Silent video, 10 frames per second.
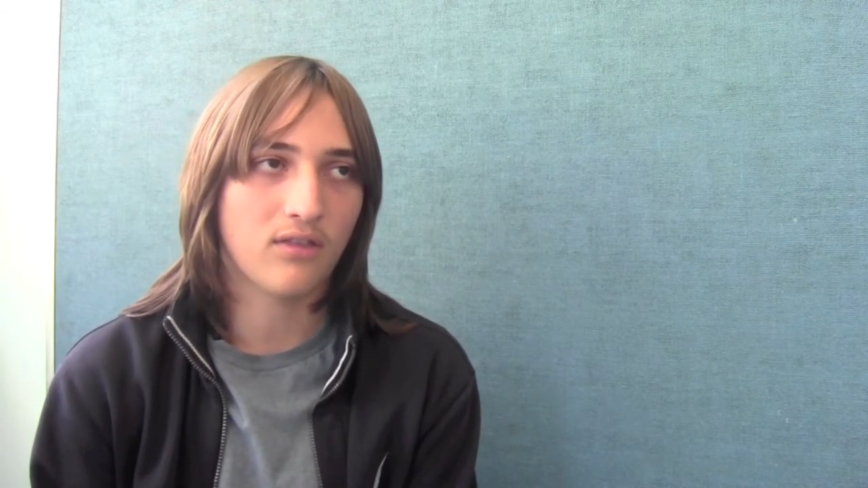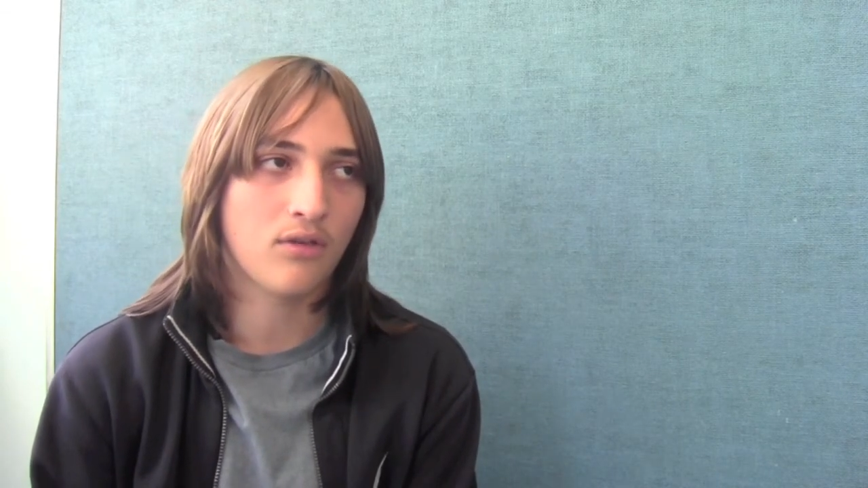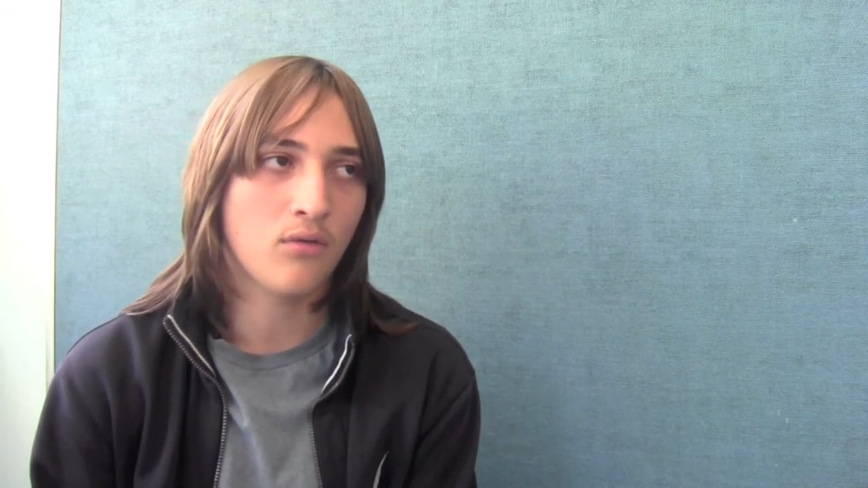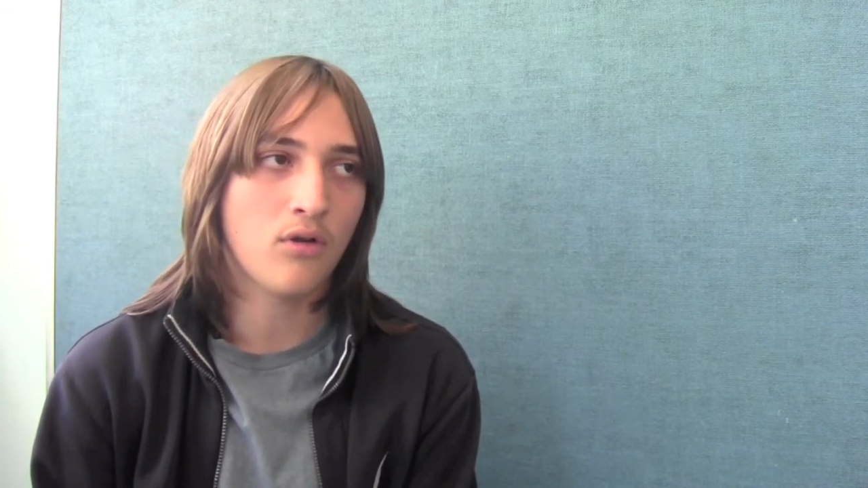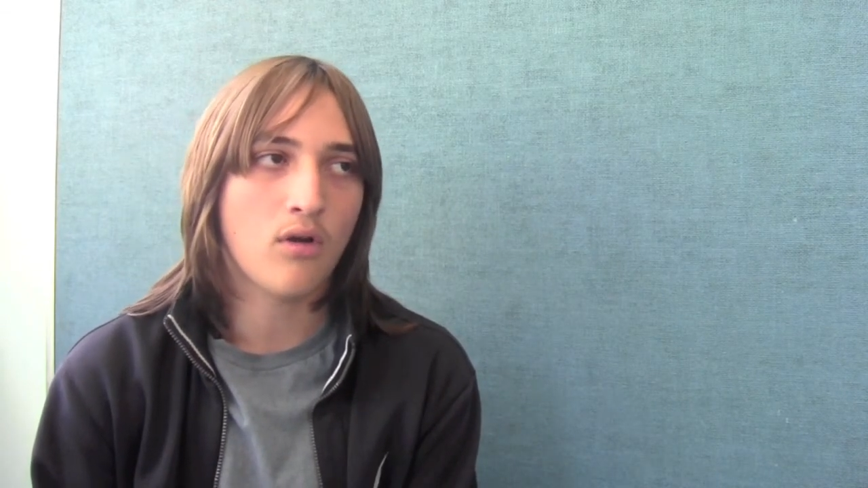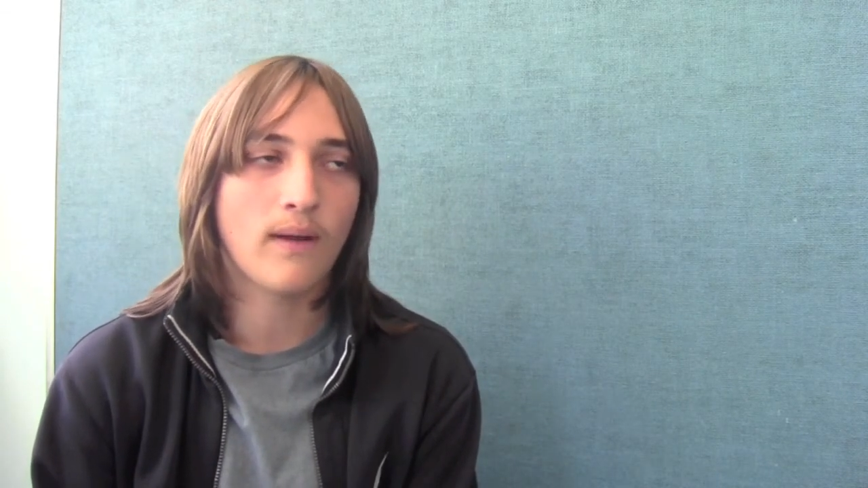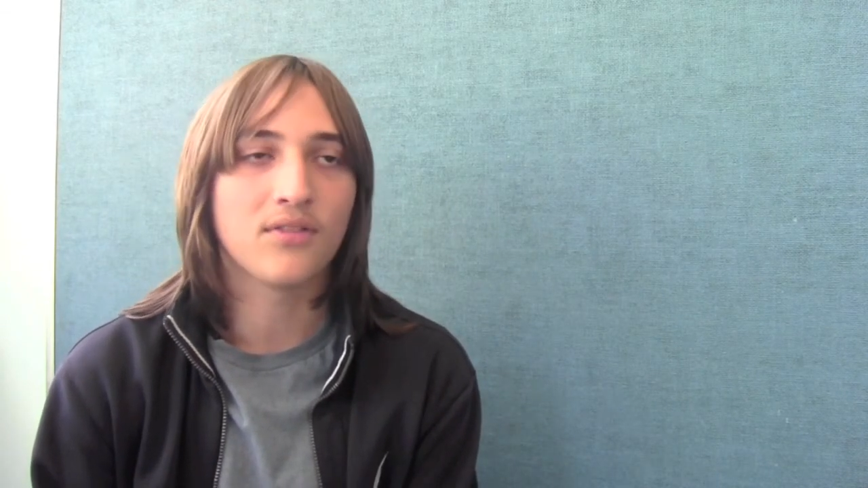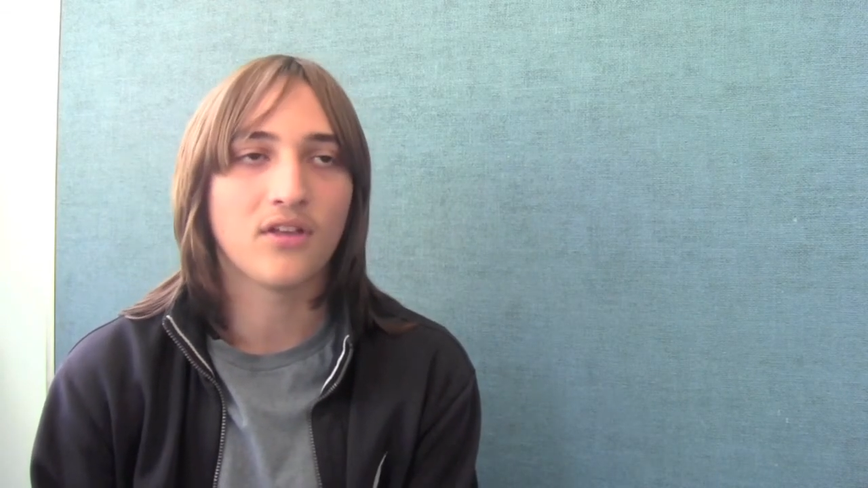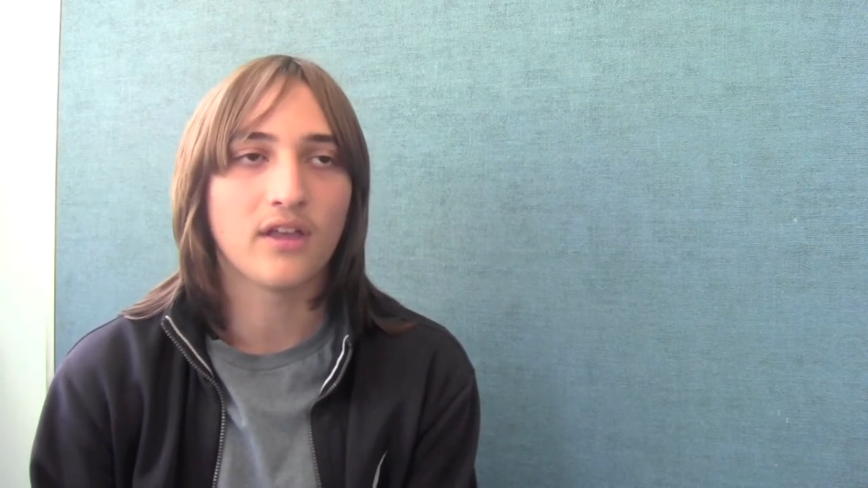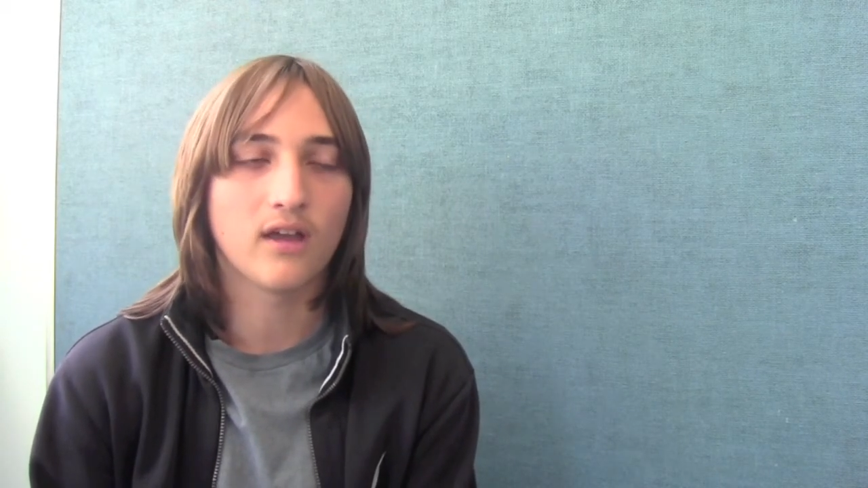Don't go around
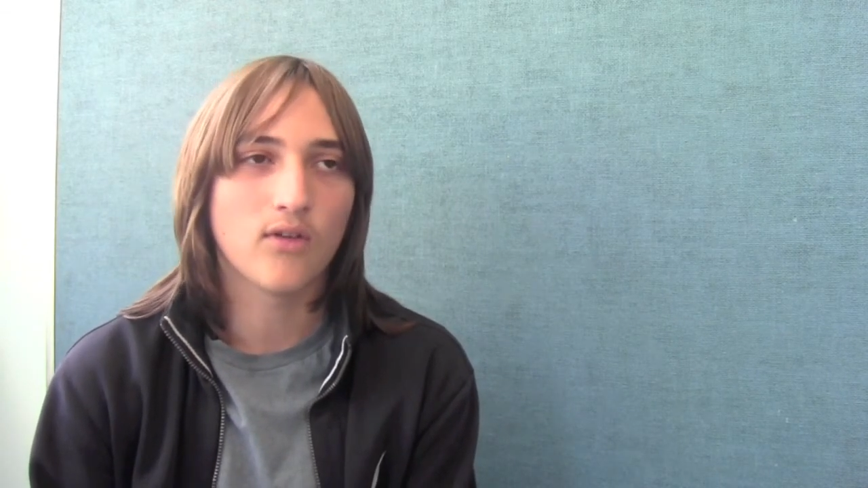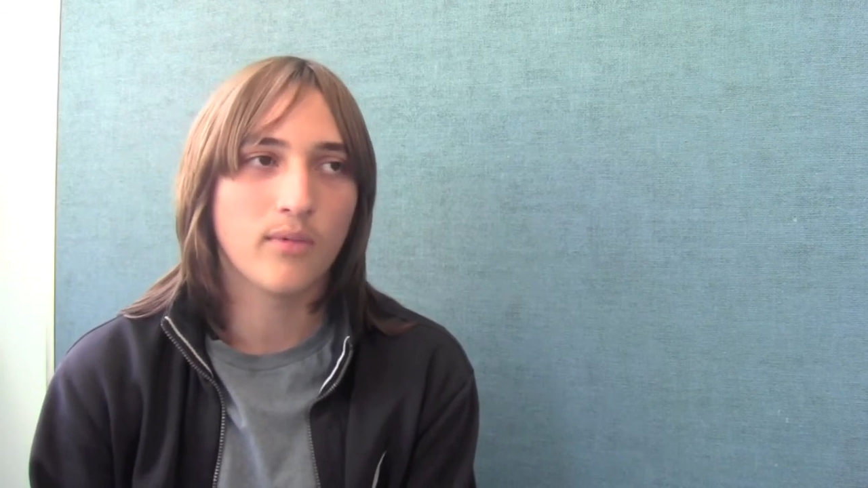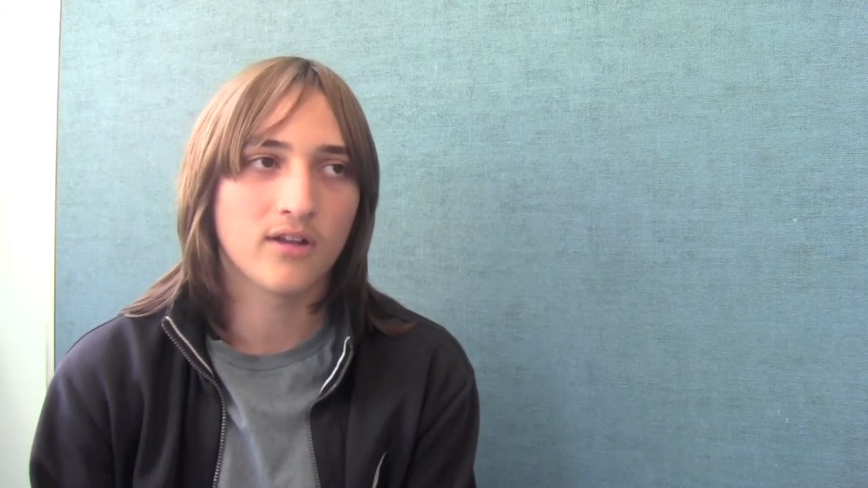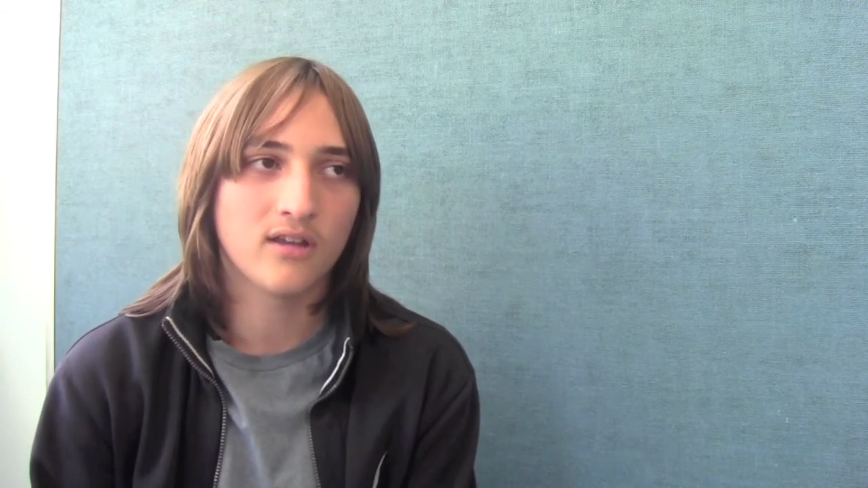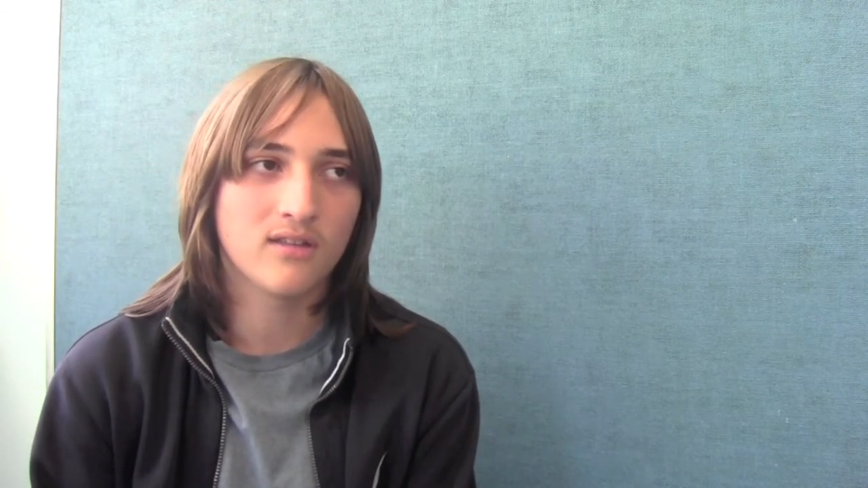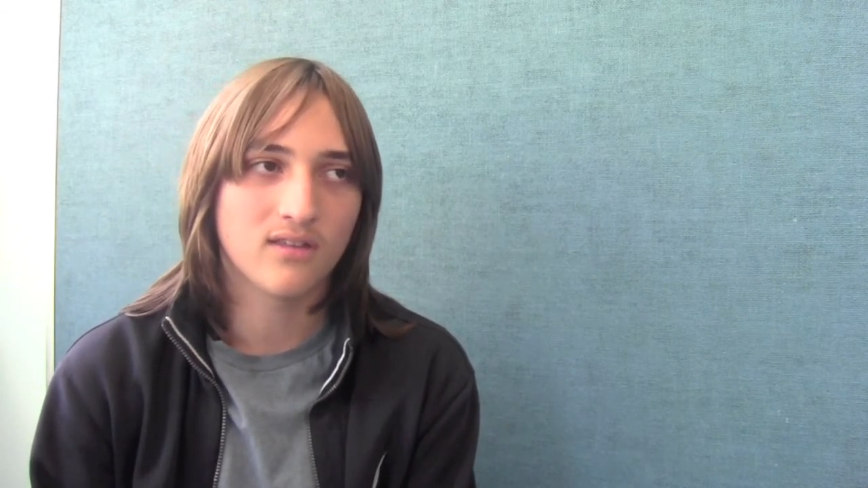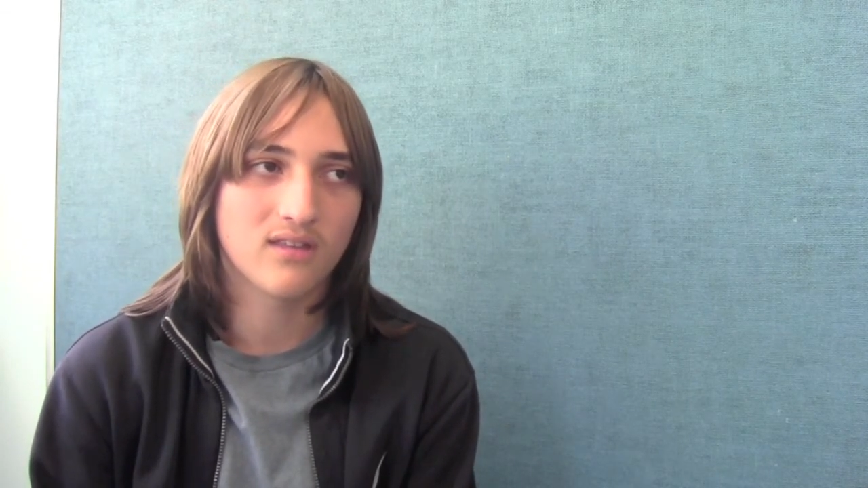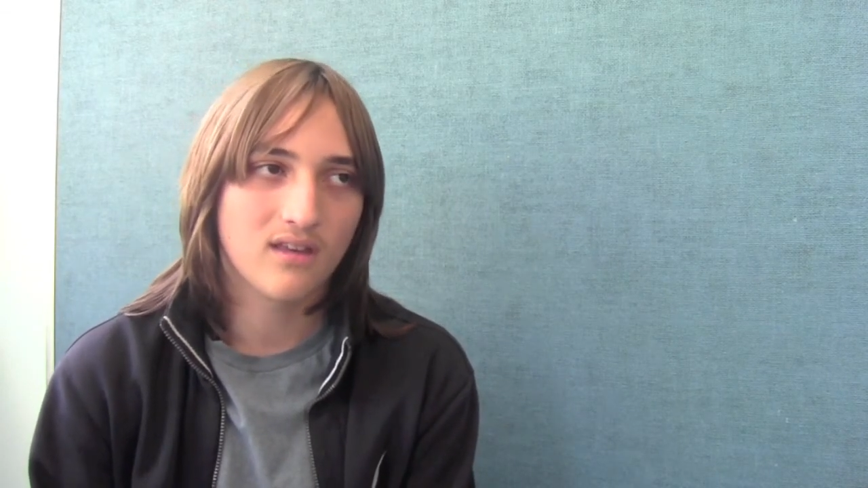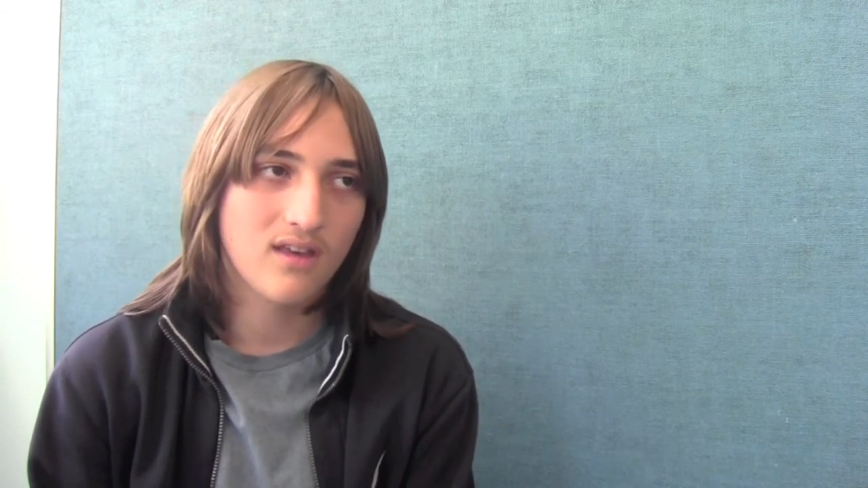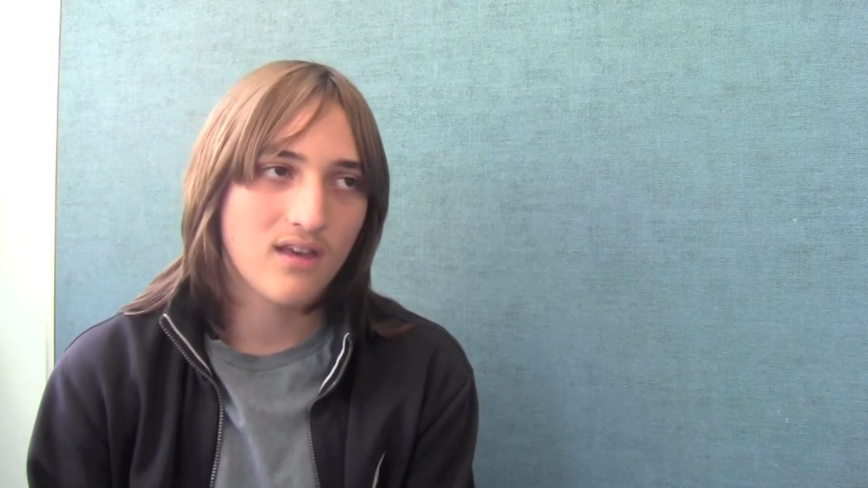telling everybody. Just